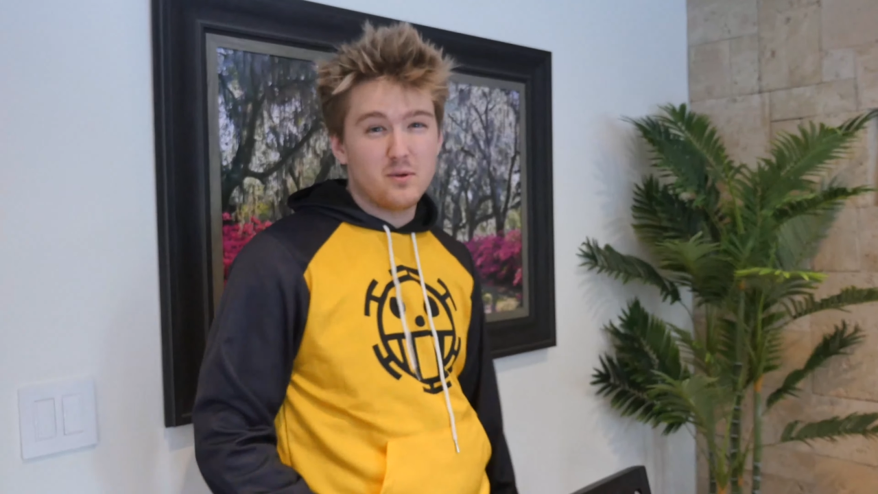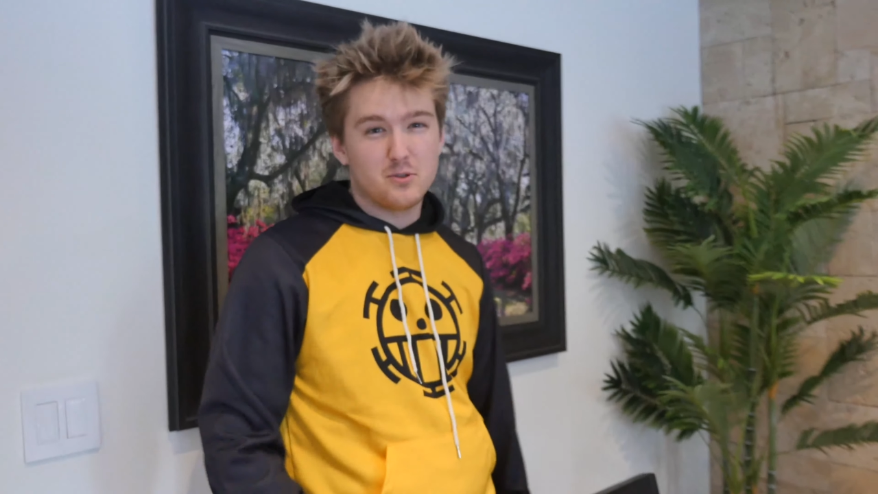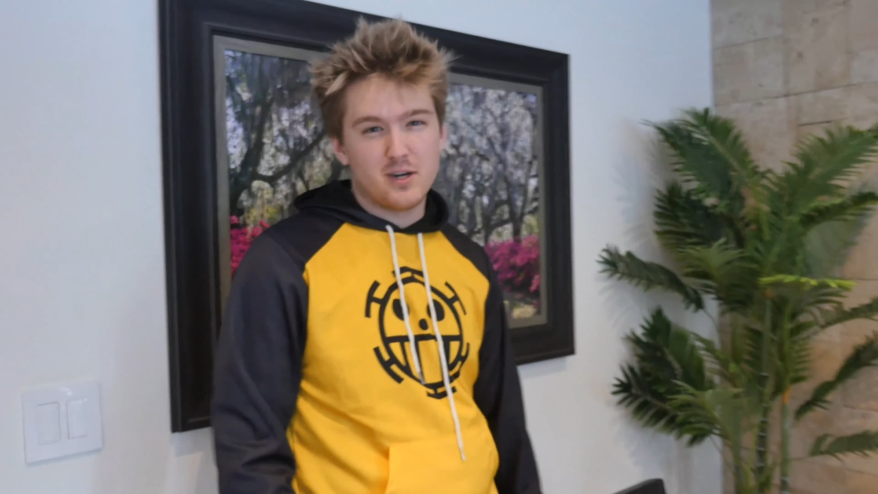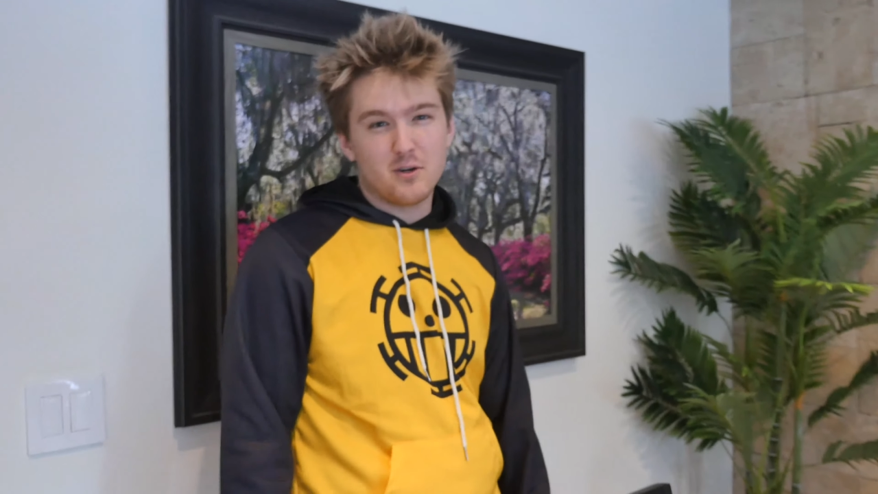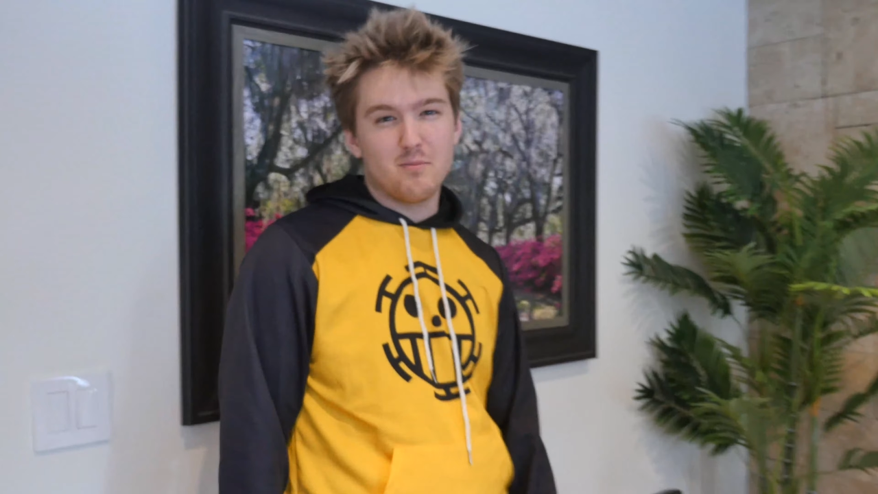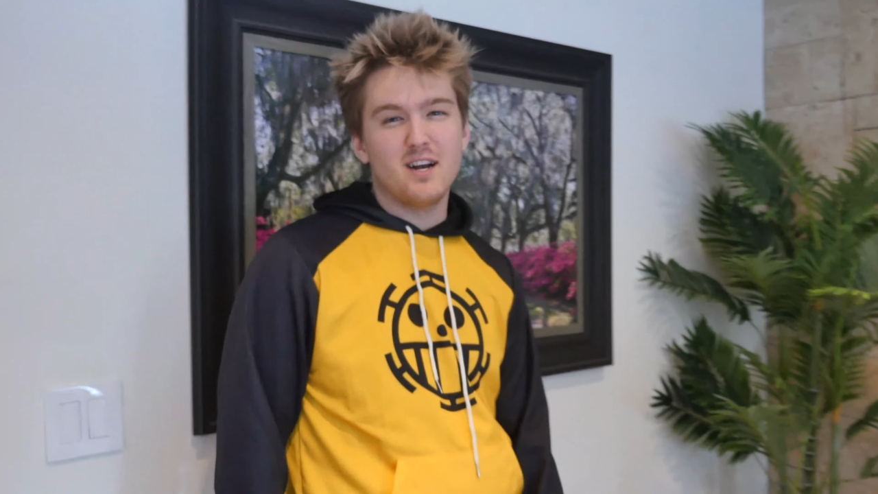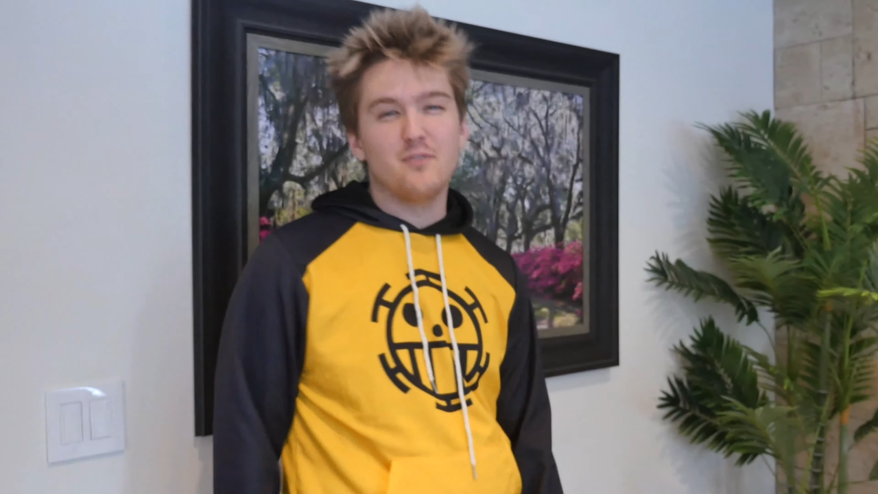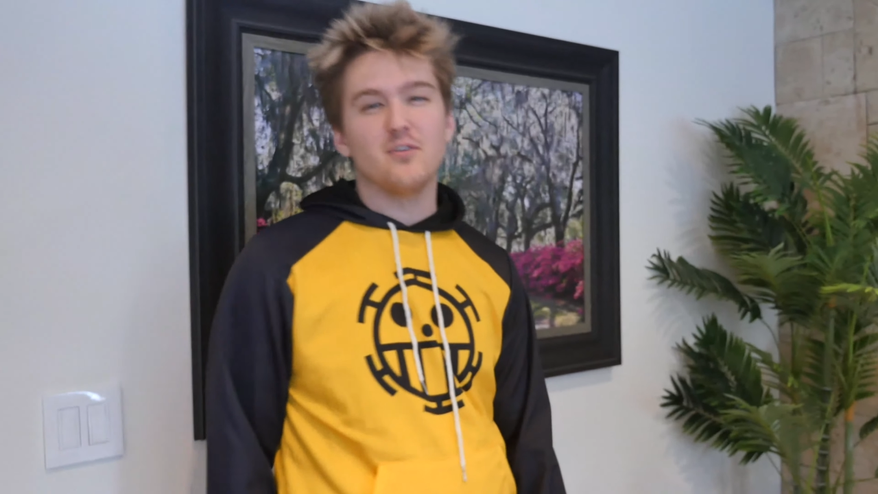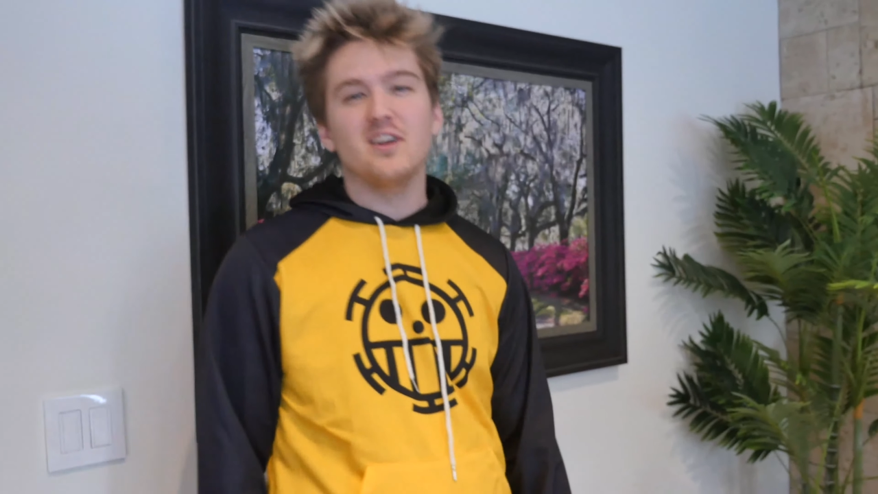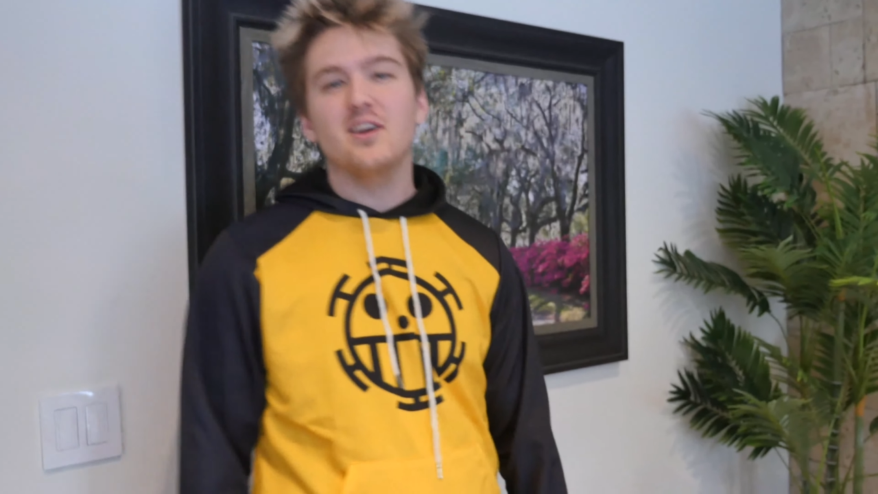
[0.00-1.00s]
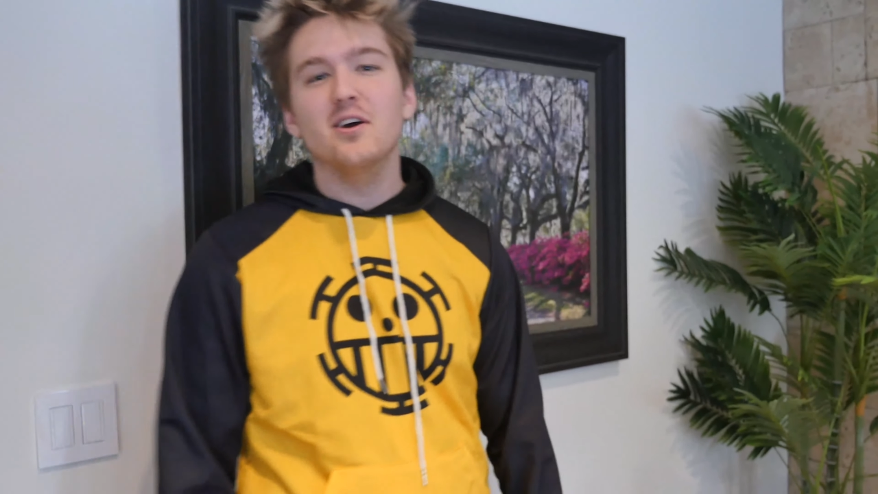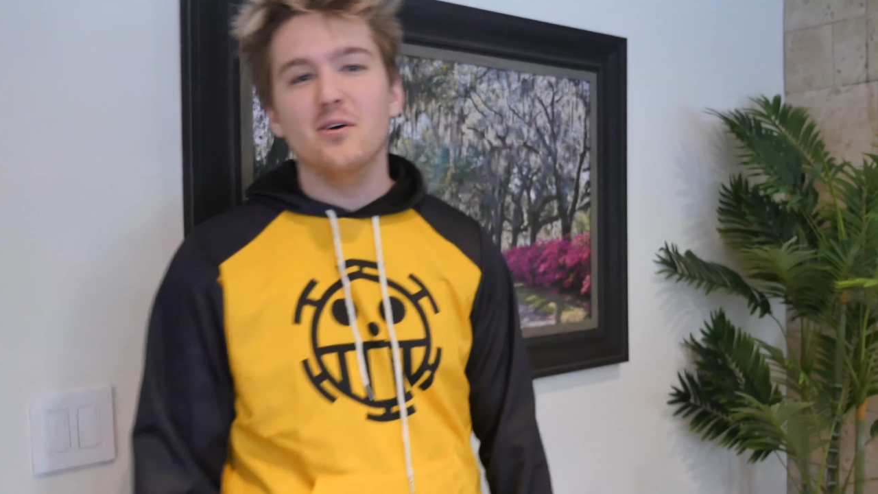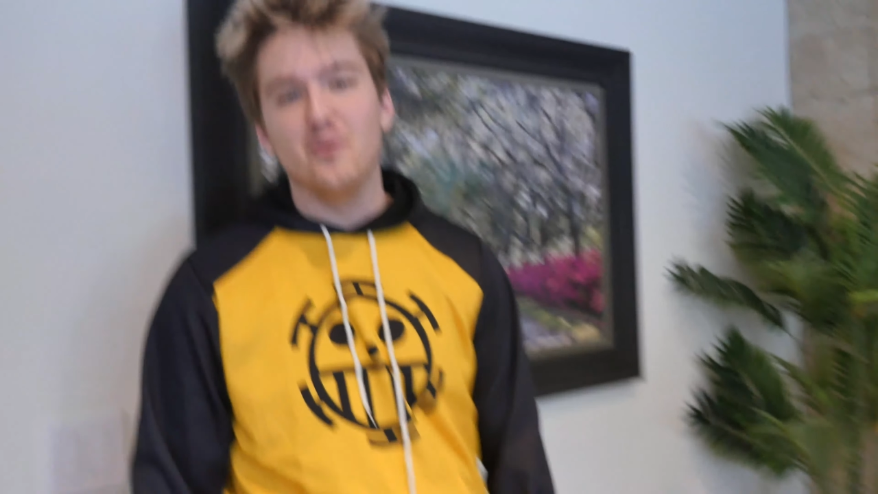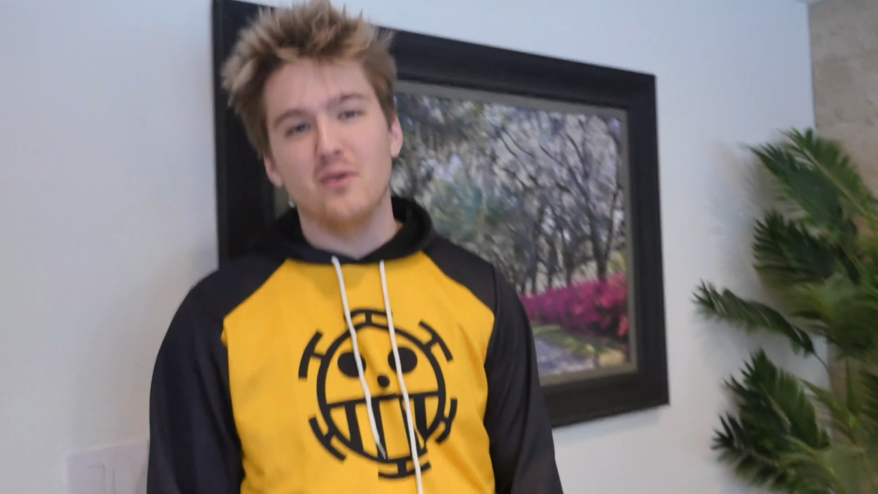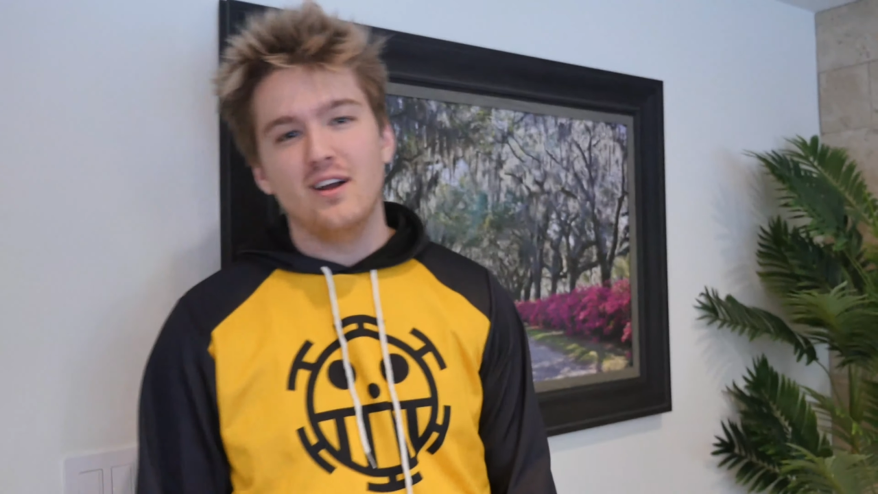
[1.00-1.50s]
We drained our money for
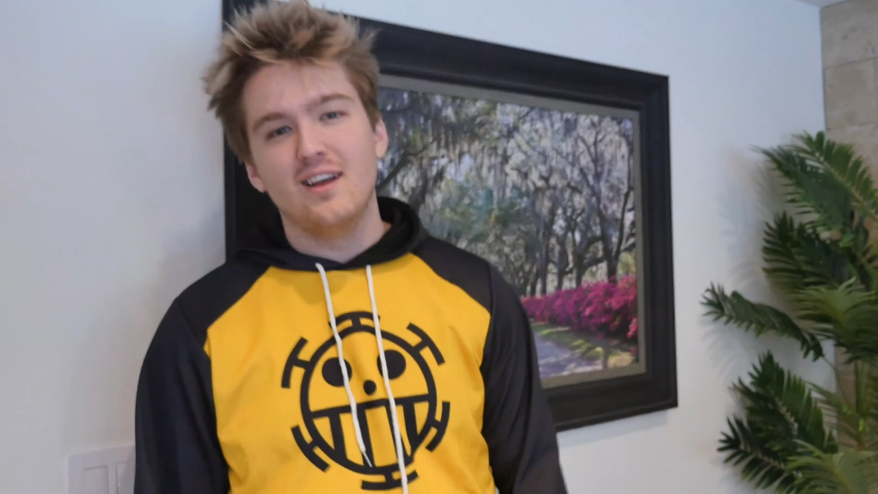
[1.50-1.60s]
you.